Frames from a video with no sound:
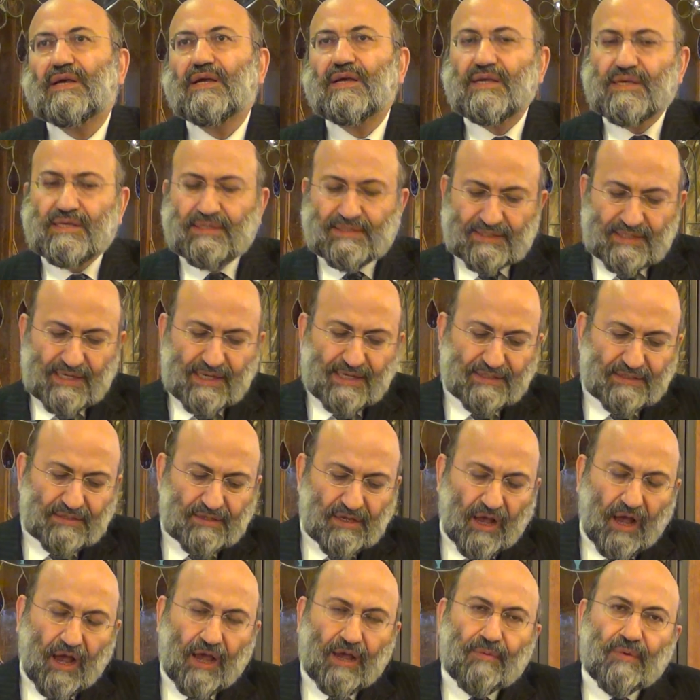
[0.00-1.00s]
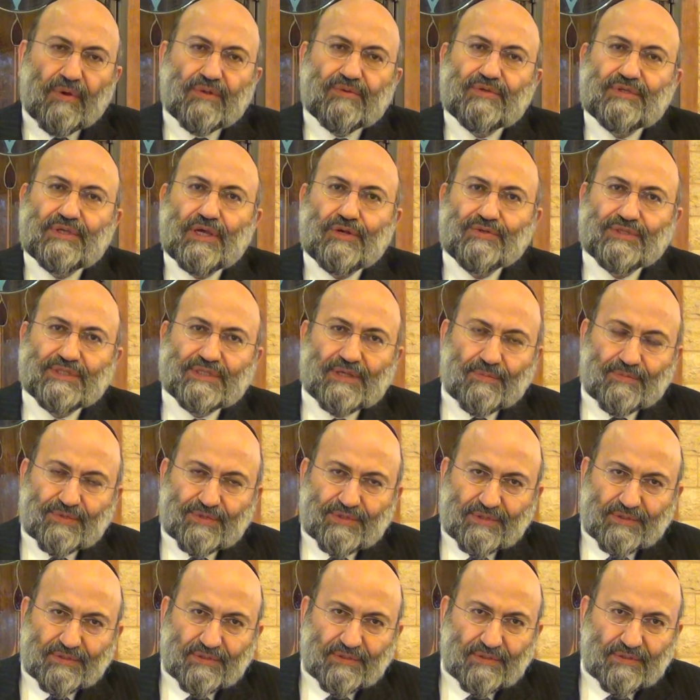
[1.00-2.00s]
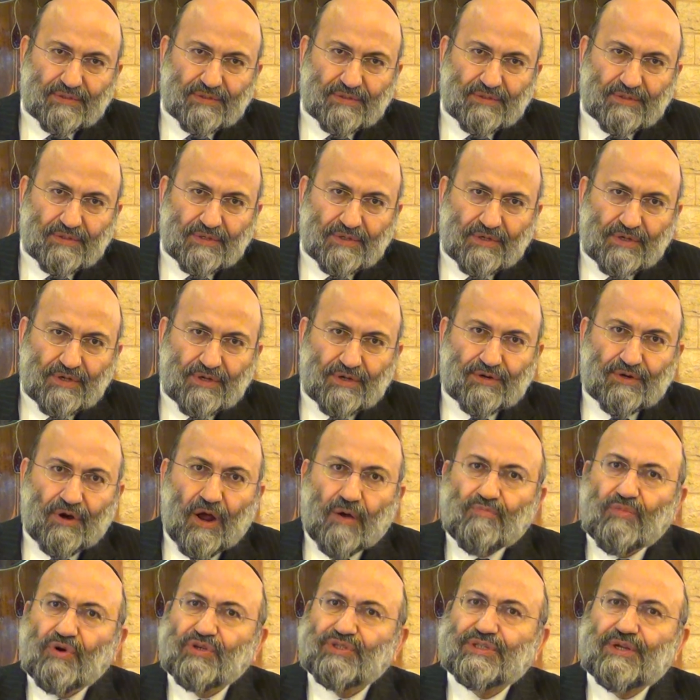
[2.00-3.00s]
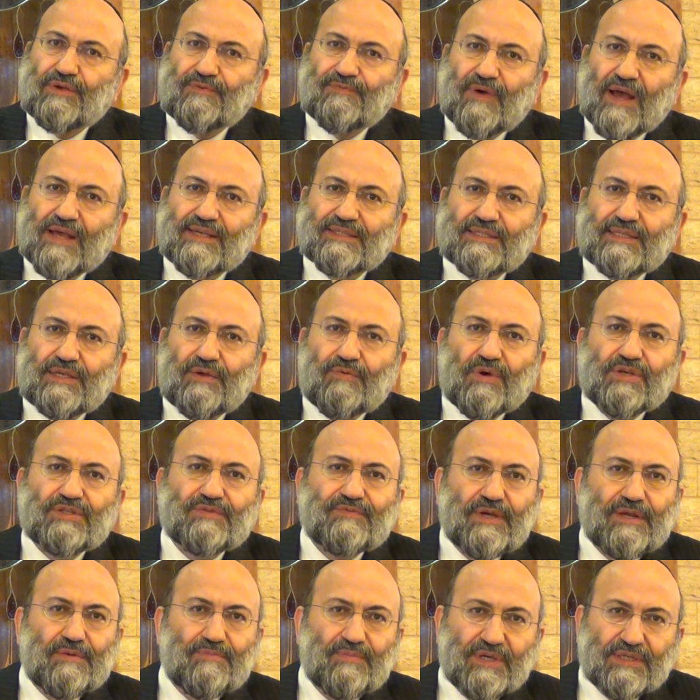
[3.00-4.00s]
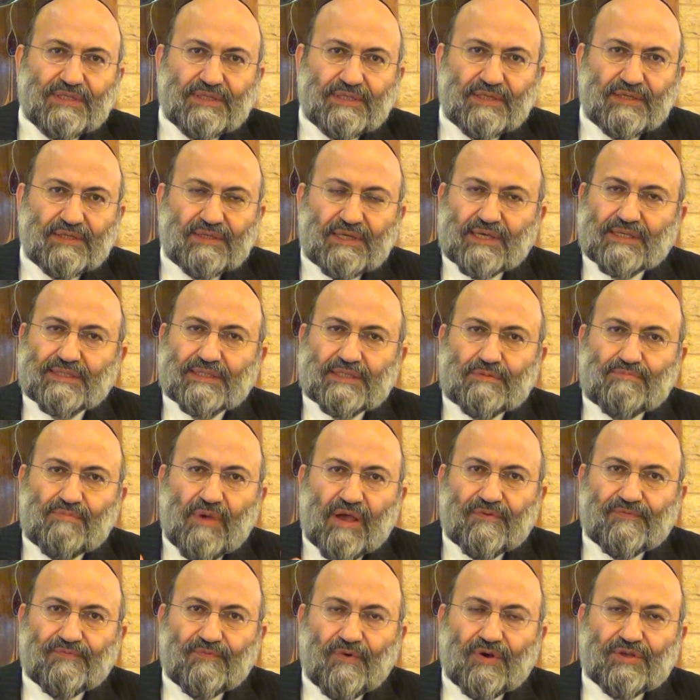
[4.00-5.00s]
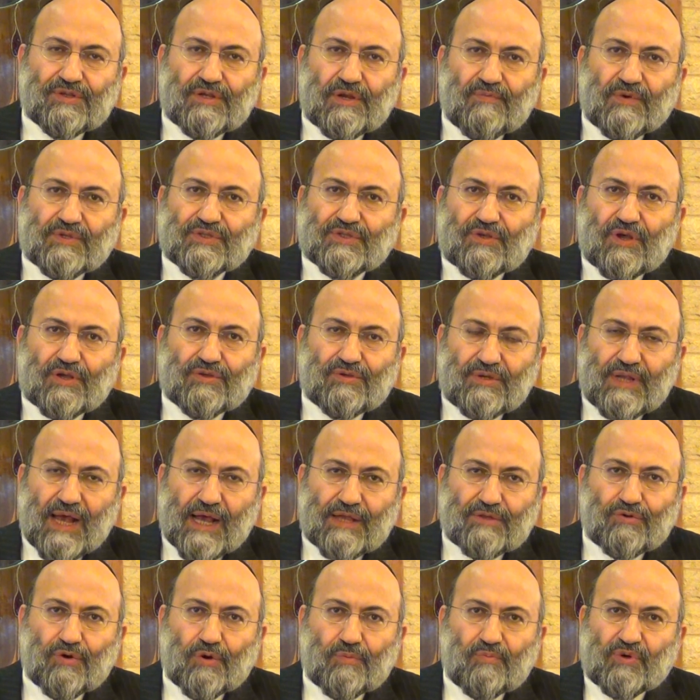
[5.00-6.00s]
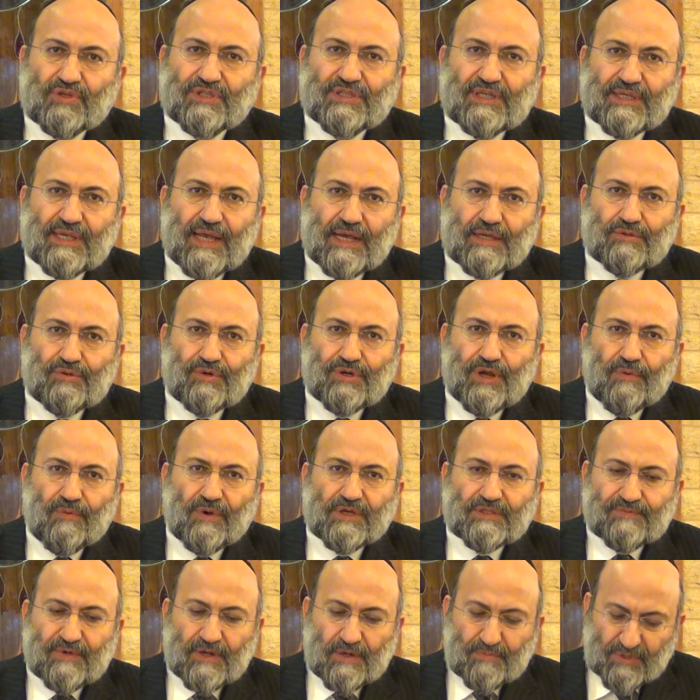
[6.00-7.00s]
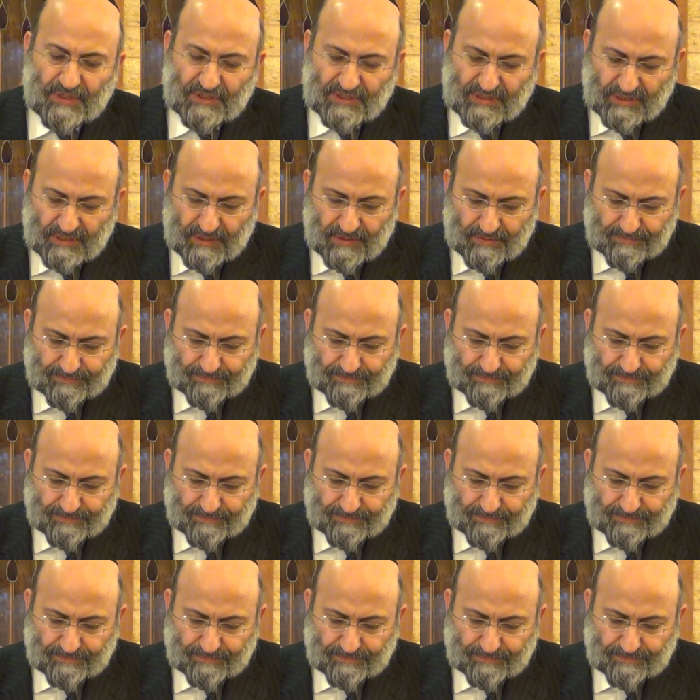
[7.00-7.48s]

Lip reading: He says, I want to tell you something. Rav Moshe Feinstein was very busy. Yes, my father was Gadol Hador, Posek Hador, he was very busy.